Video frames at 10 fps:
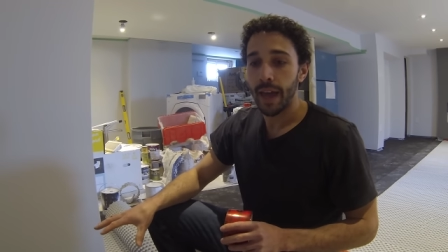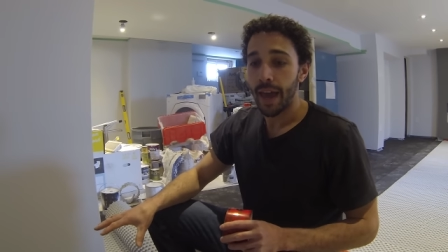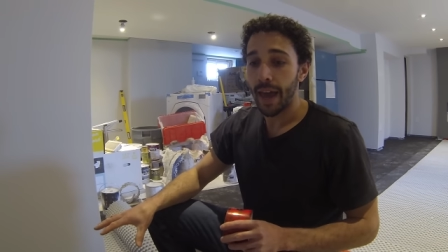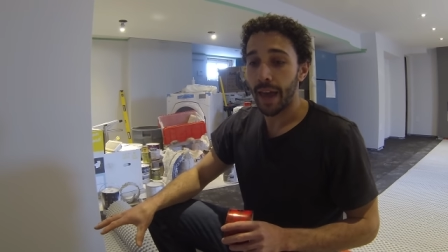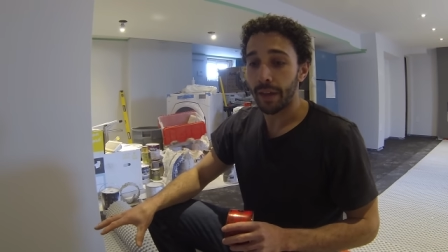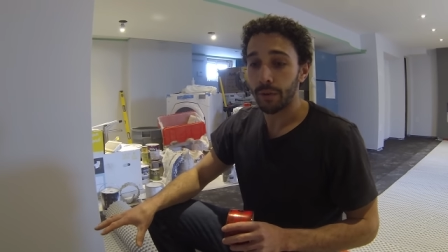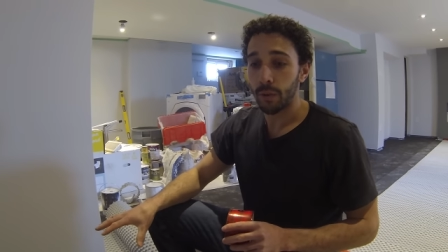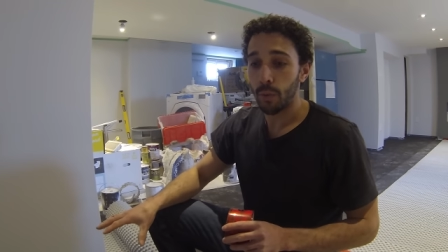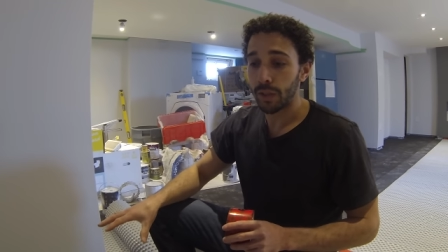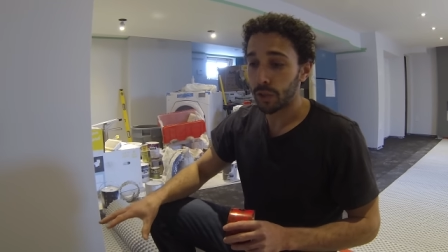And
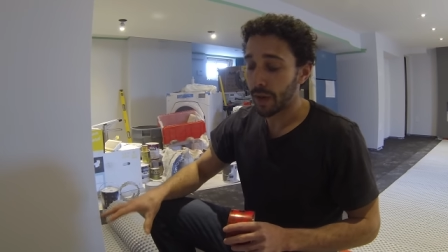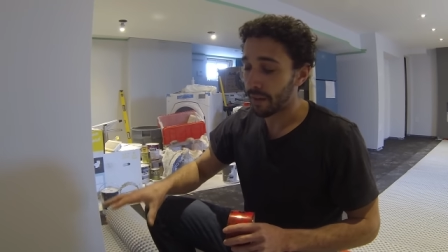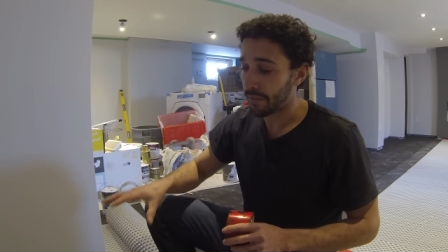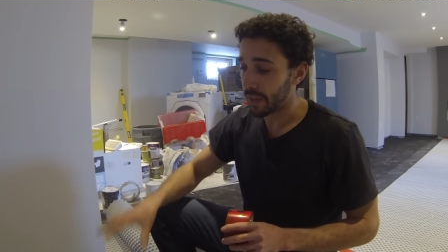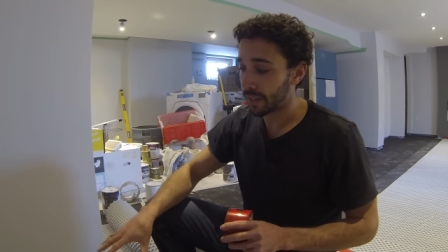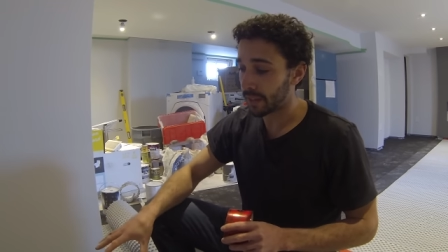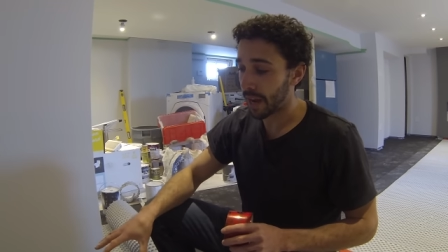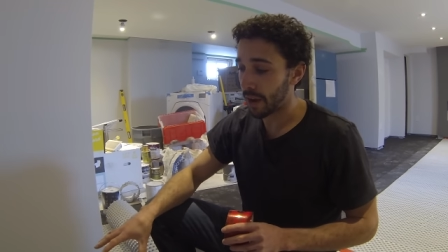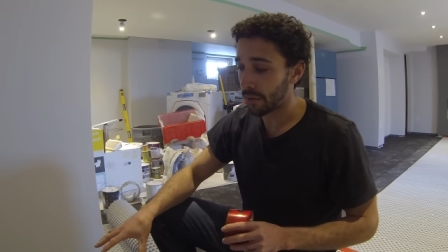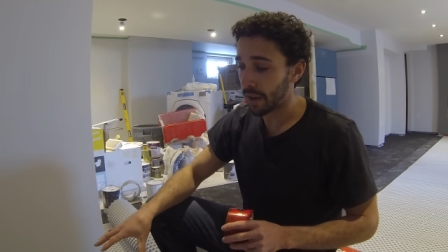once you have this
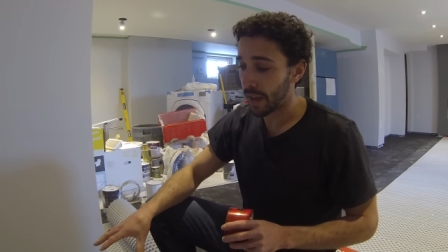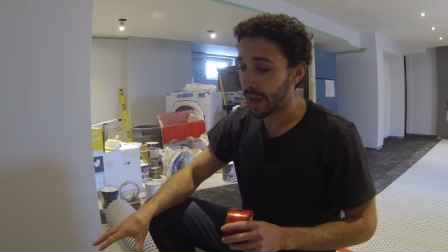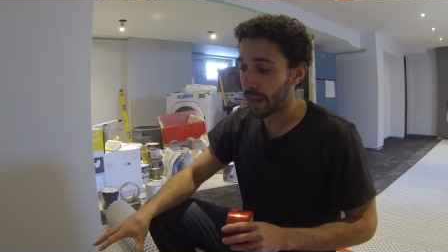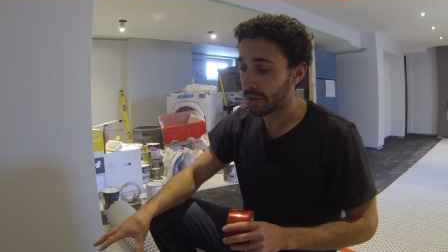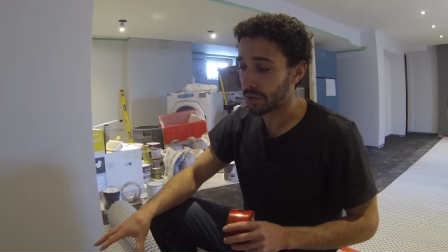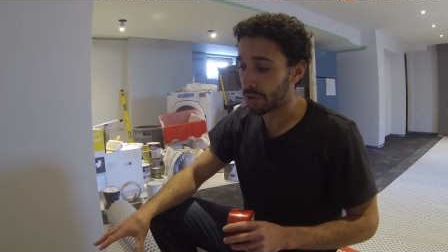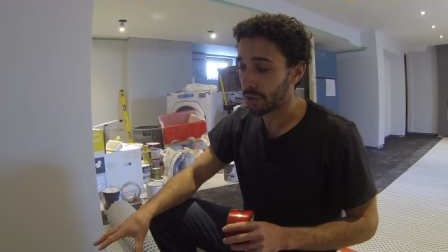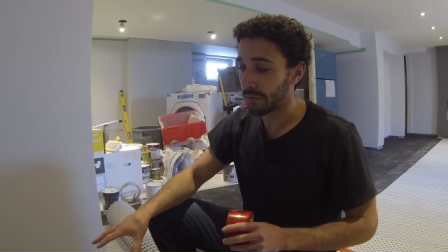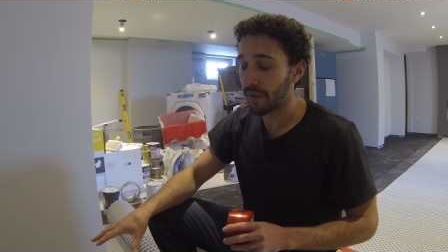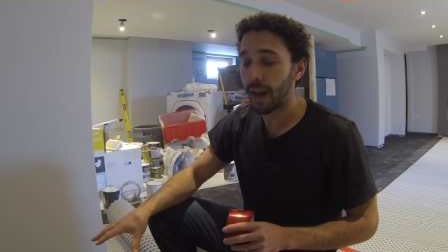down and
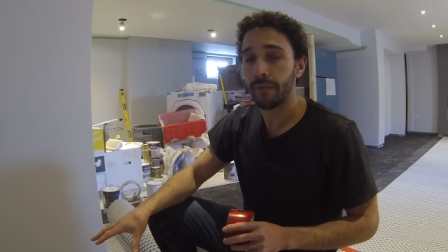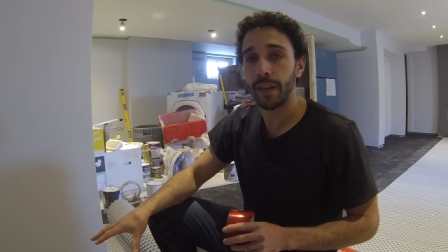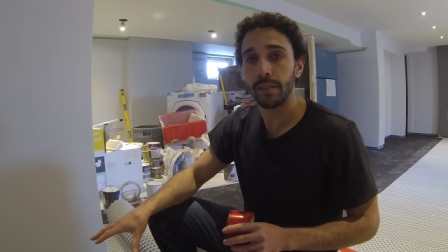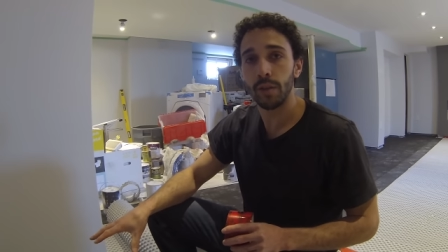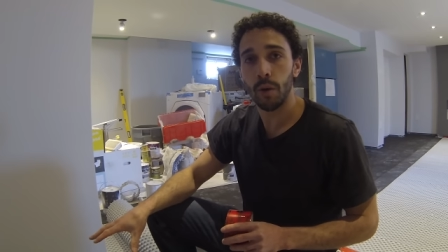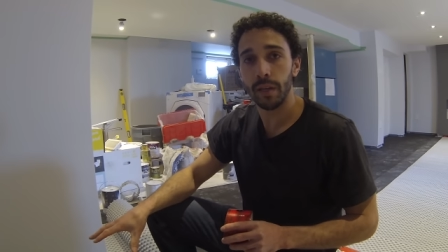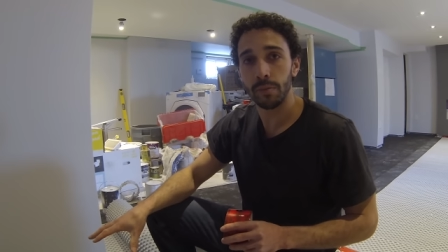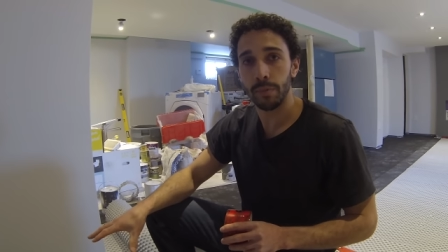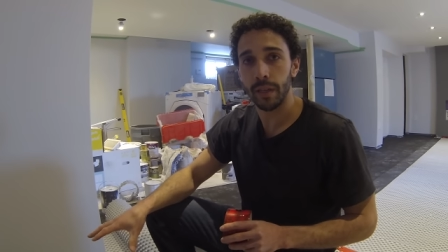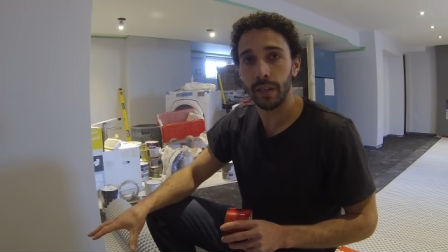your five eighths O S
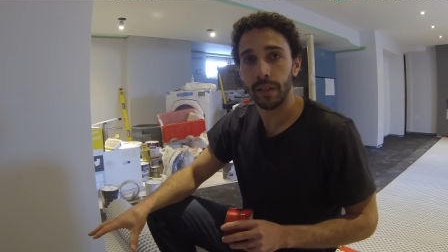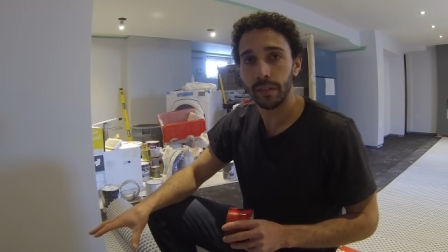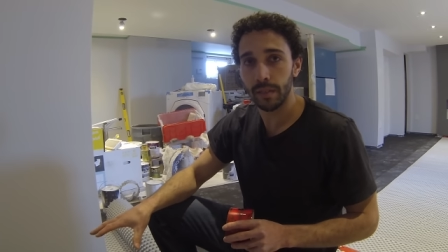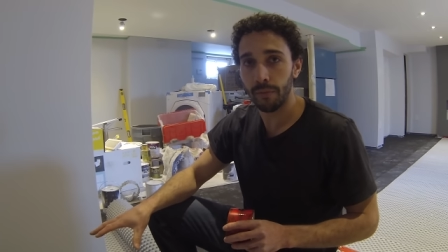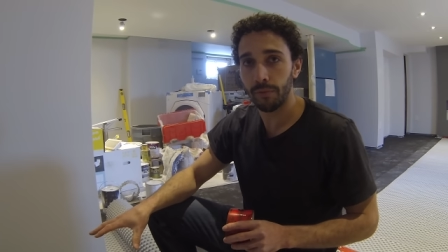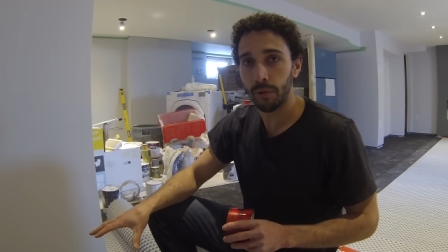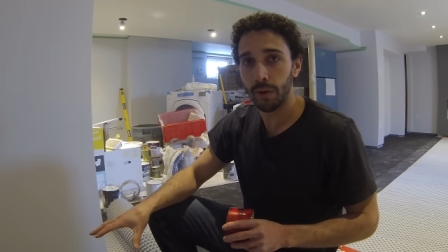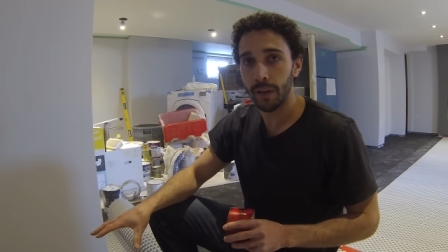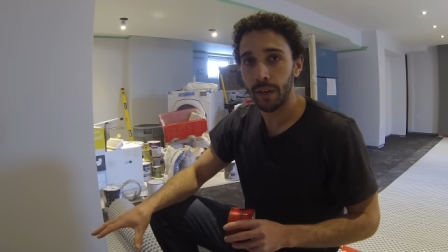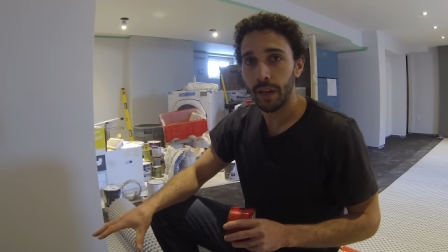B subfloor,